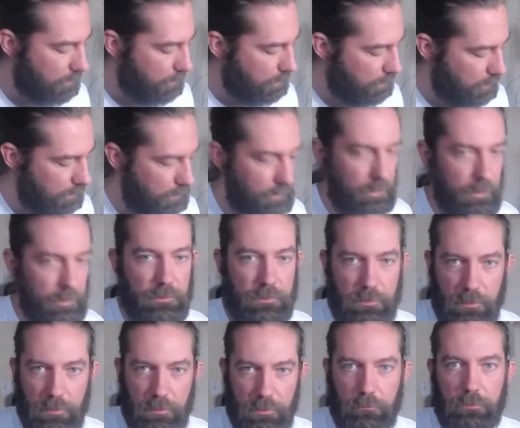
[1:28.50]
again C
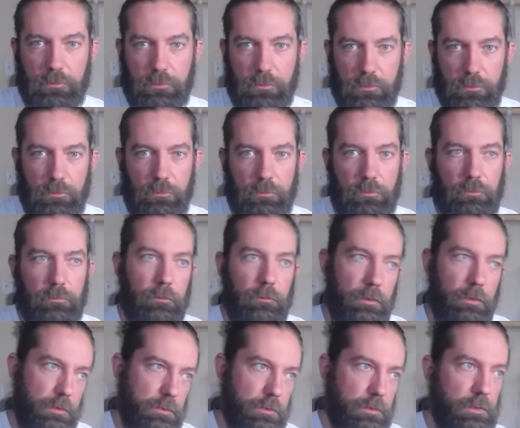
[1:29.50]
for 2, then
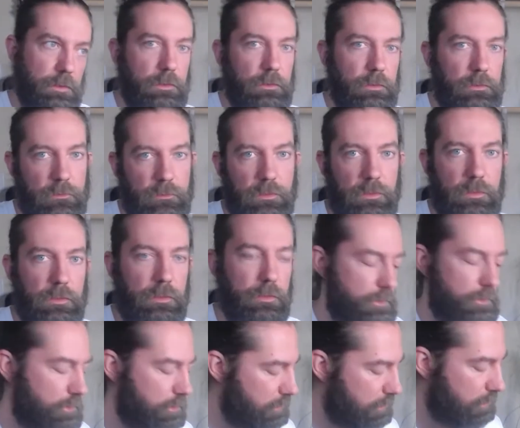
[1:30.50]
D, C, and
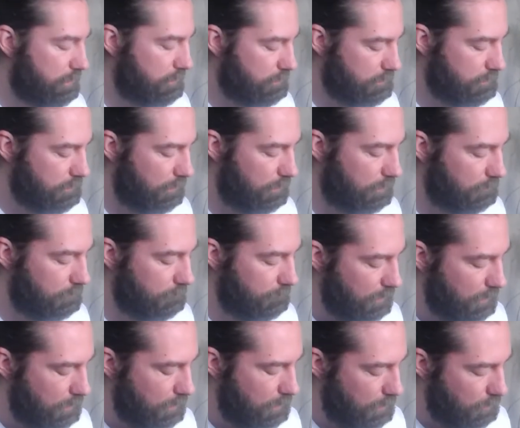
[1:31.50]
G. So
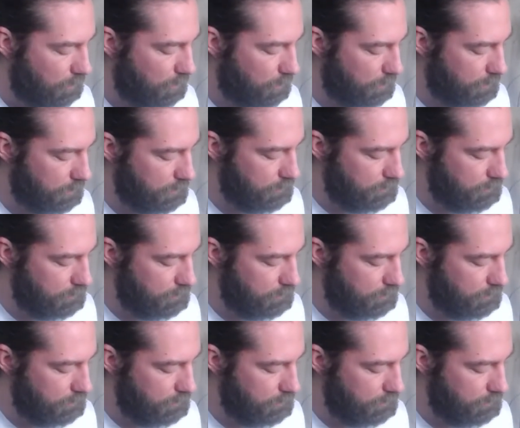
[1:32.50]
what we're going to do